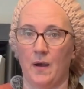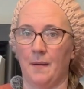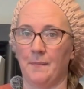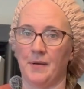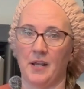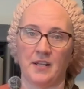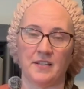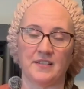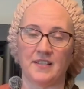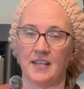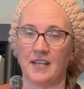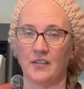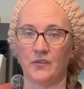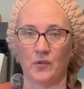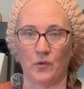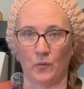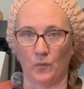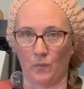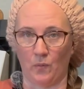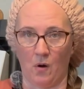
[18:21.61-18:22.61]
I'm not saying
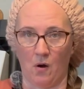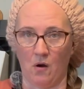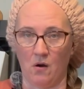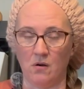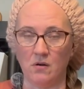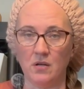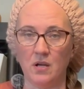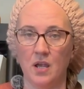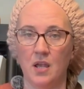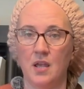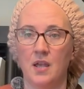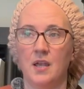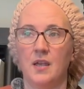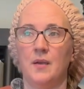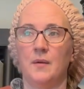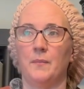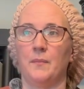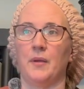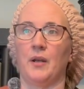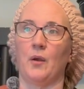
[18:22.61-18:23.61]
they're wrong,
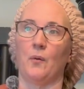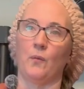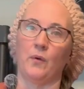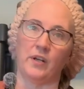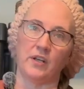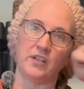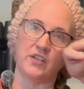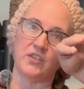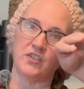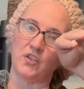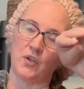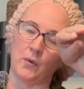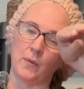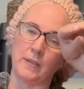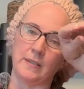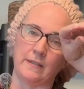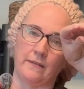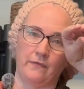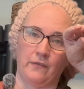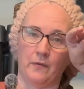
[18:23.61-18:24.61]
but I wanted to show
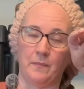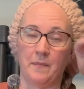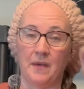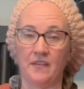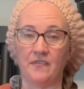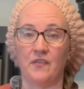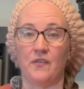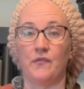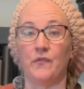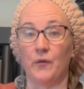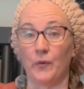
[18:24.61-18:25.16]
a different method.